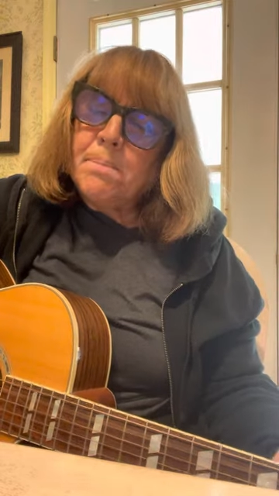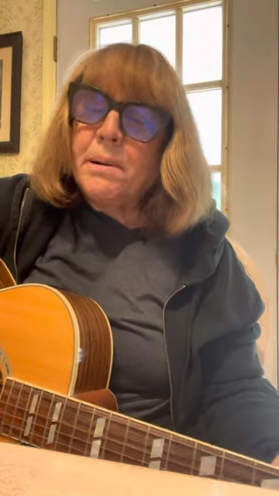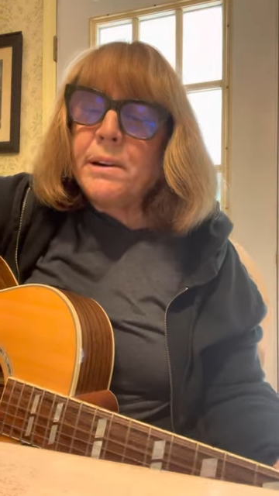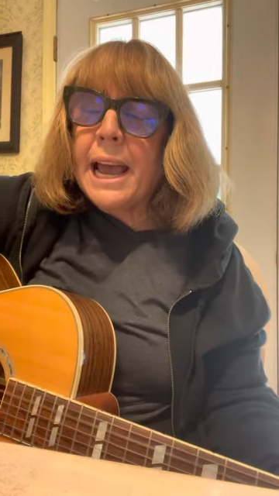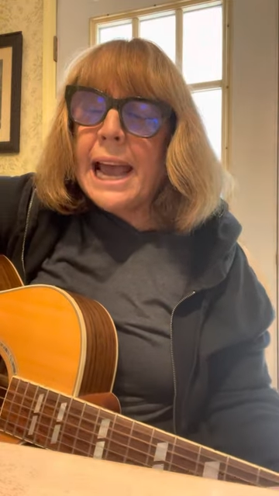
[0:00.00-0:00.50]

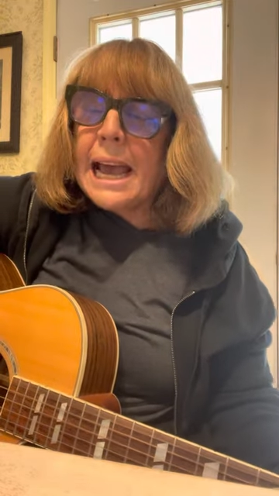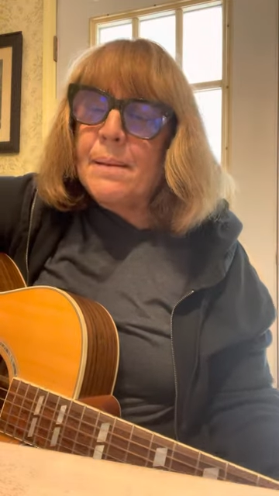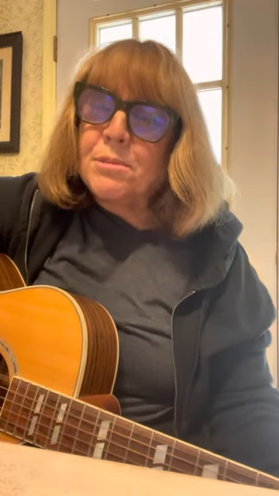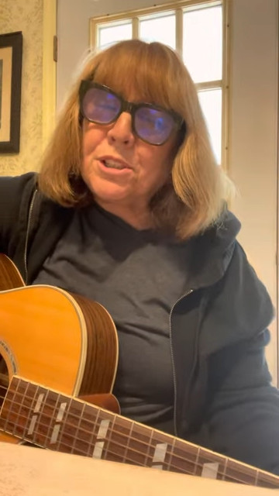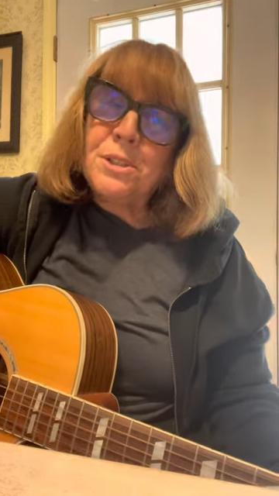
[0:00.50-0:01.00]

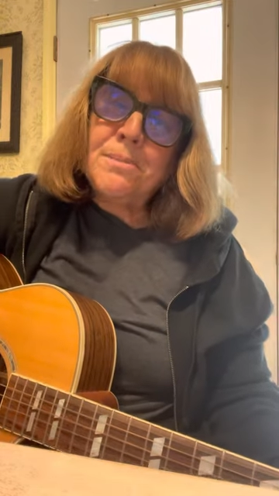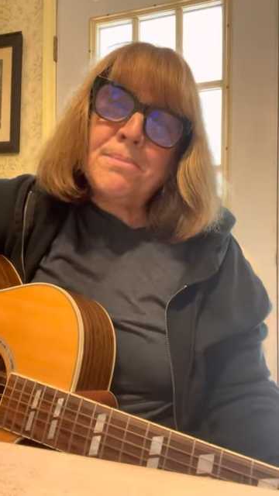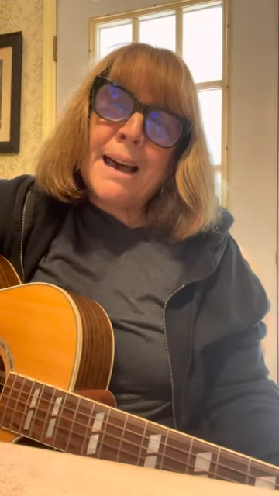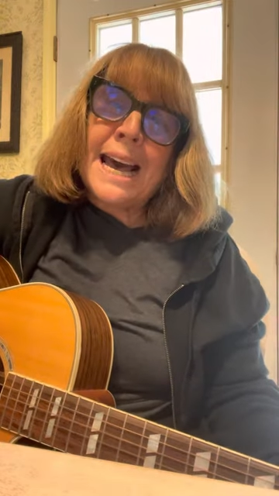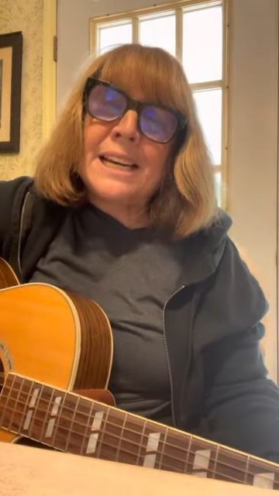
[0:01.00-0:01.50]
Perhaps you
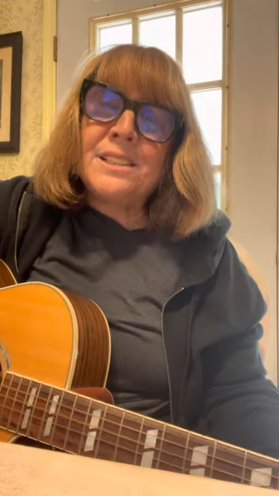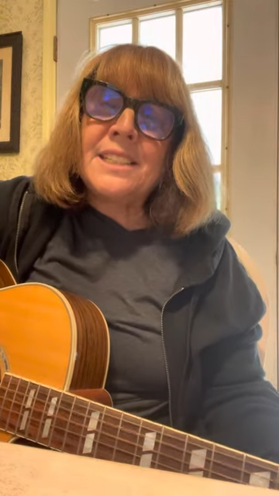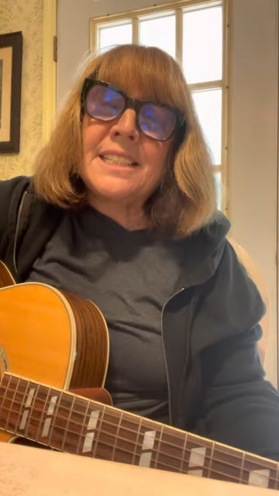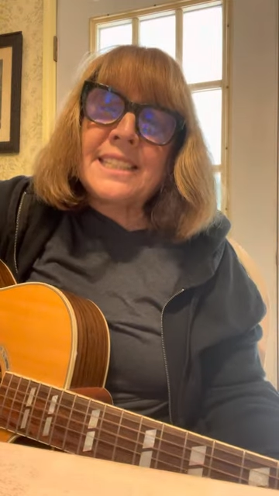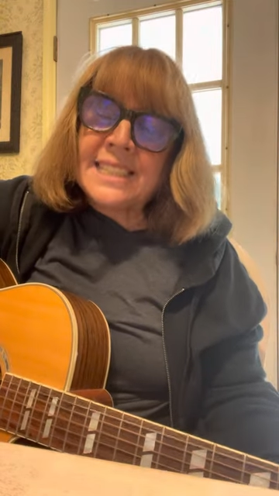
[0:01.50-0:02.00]
might
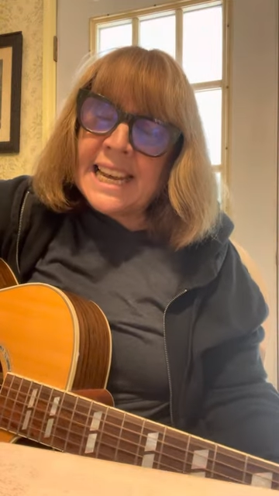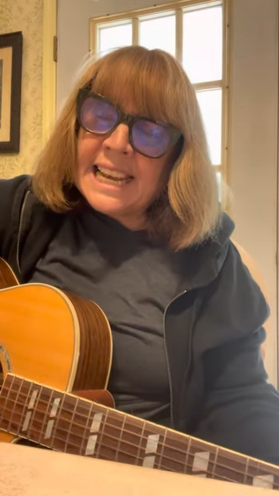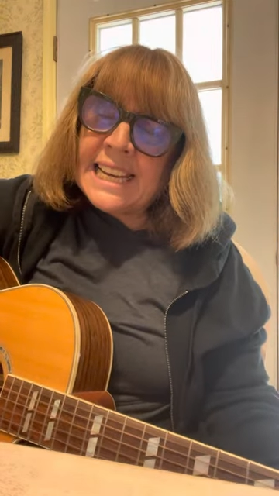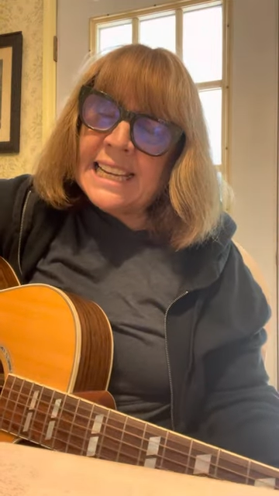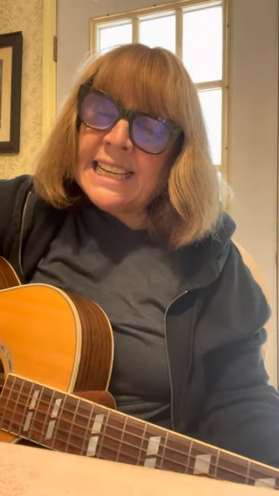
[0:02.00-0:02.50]

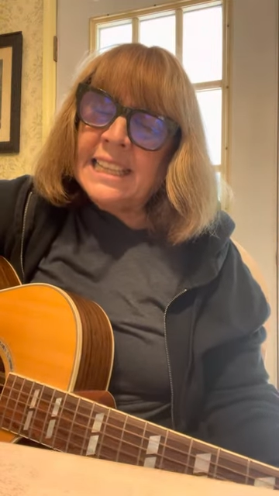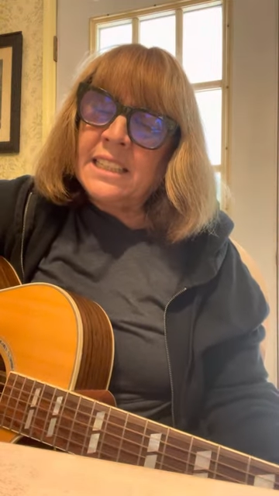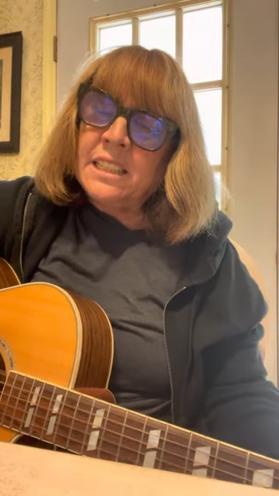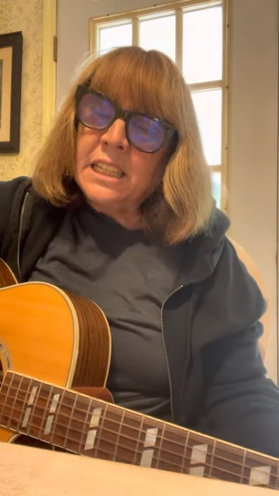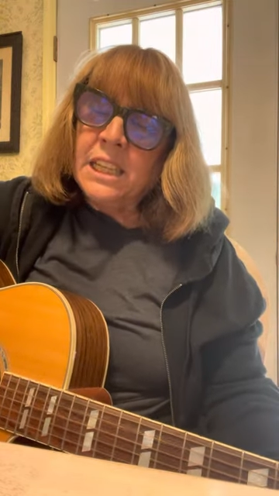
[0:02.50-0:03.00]
understand
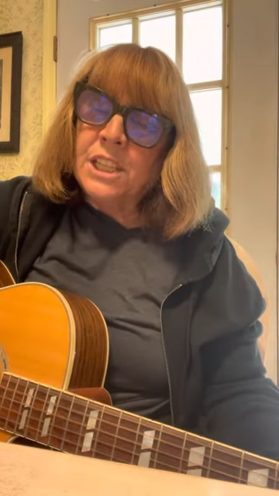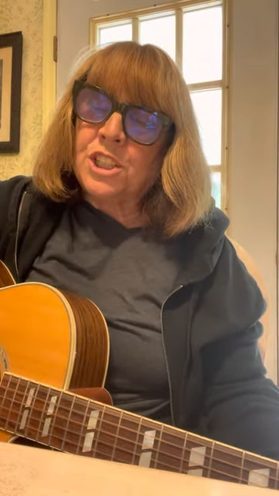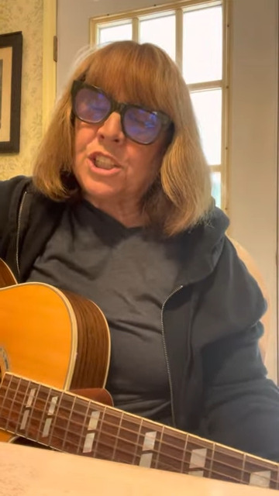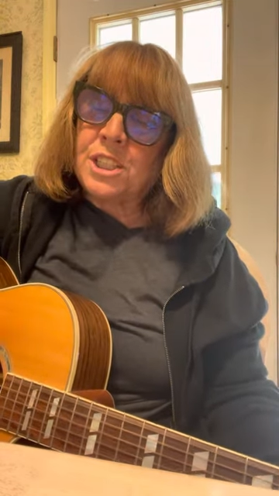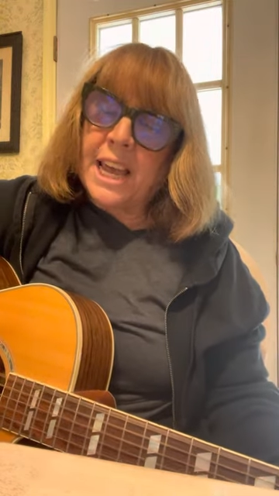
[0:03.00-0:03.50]

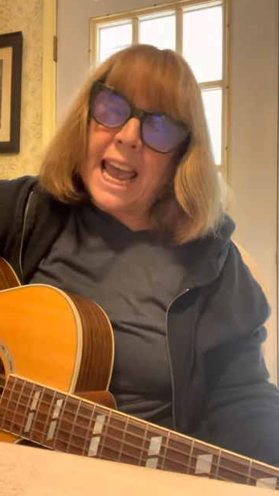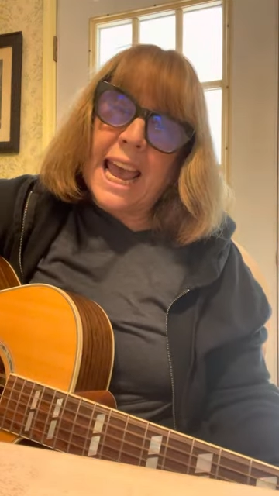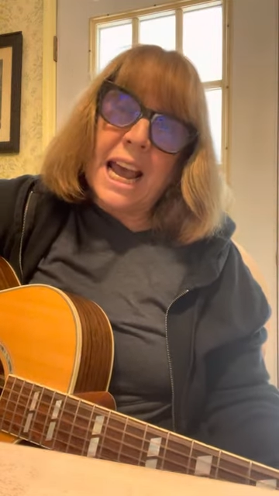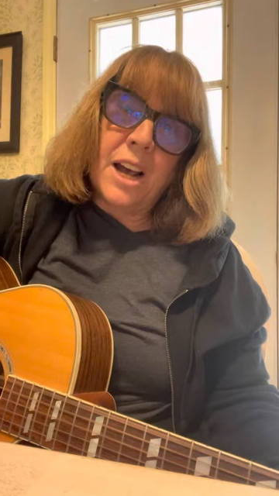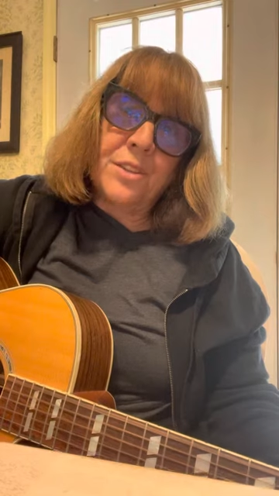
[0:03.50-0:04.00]
just
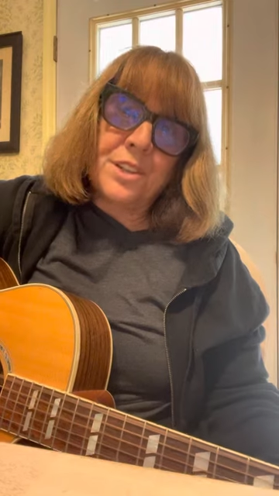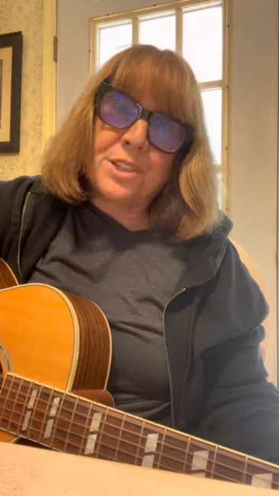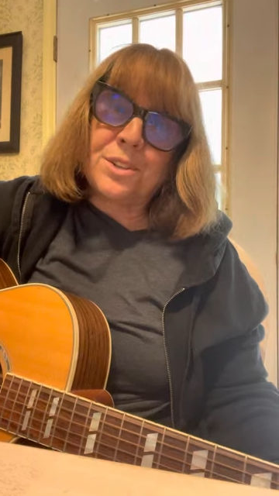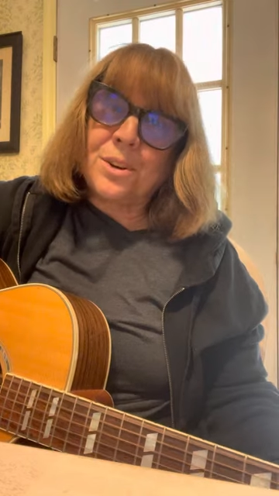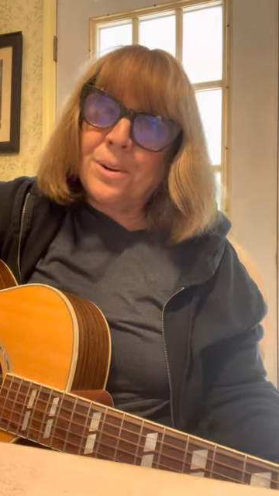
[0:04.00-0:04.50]
how the
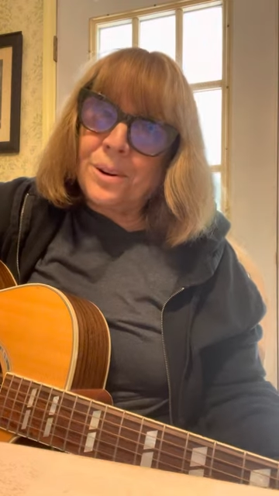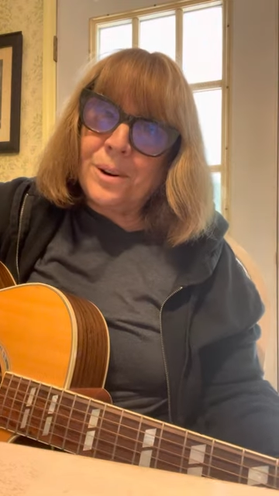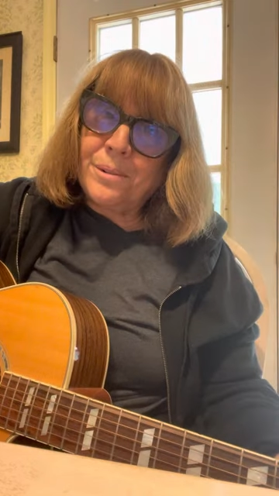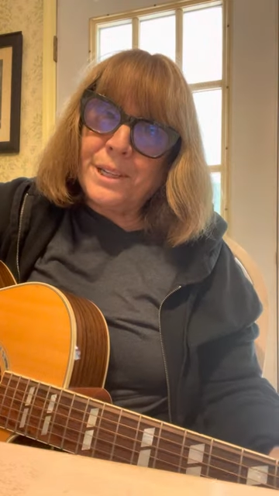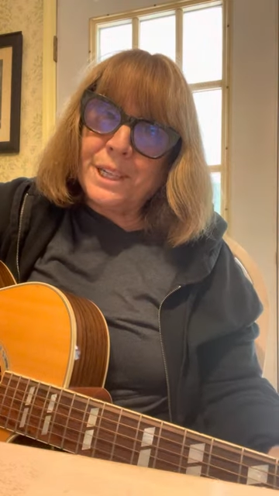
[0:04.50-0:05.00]

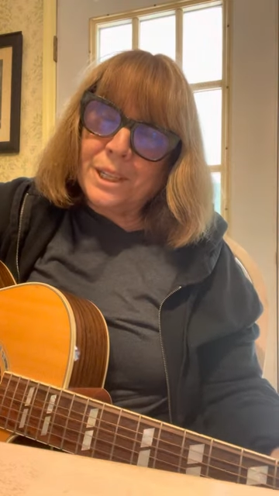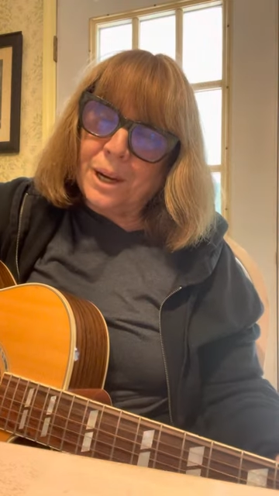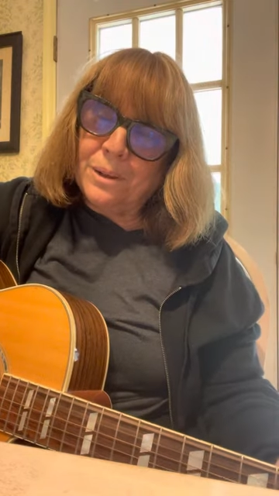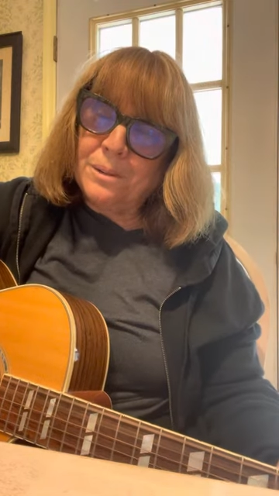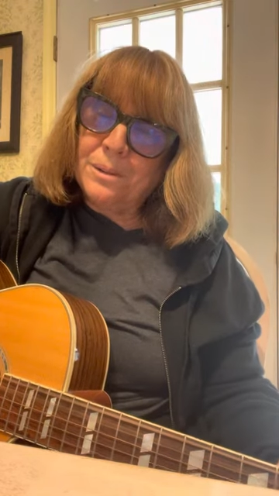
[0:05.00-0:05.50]
story goes.